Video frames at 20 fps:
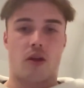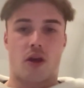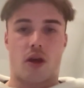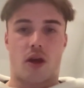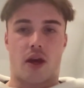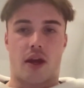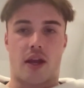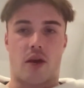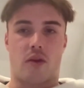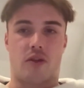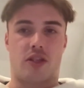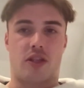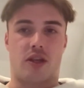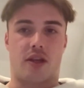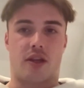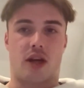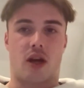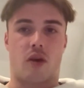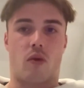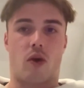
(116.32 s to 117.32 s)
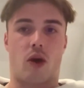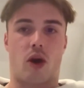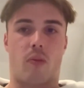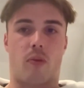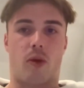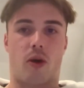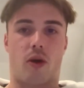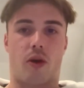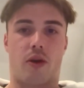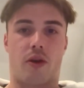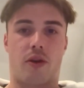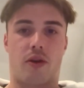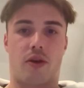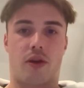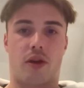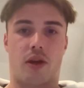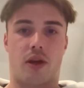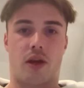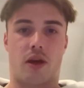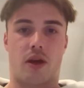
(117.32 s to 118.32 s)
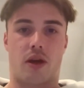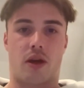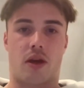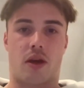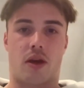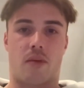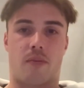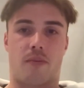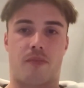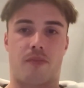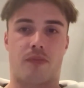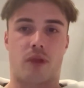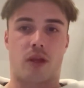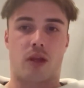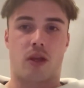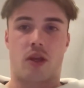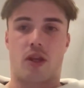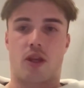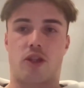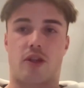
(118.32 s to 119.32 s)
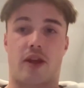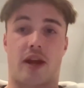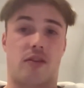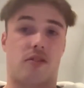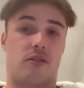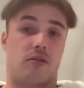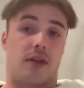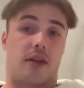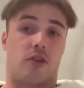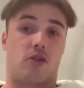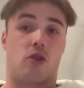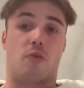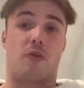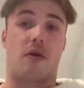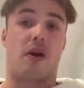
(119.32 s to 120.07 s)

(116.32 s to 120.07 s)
an LTA guy will hop on. So that's super